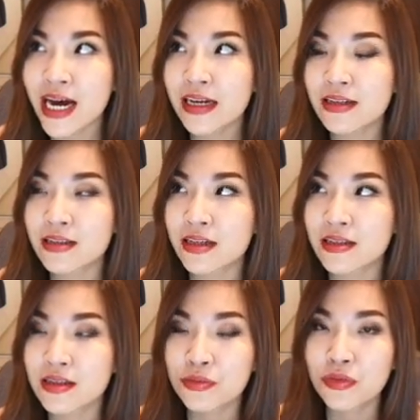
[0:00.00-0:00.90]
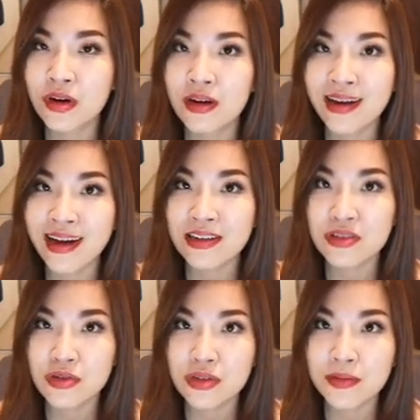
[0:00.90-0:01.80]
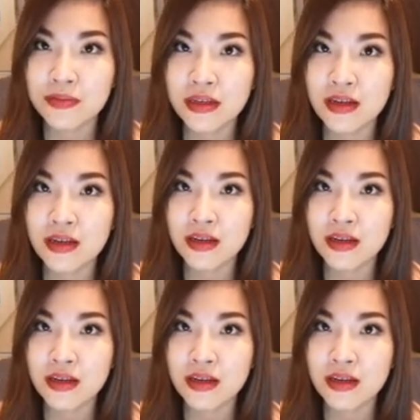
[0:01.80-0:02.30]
it's like someone ask you something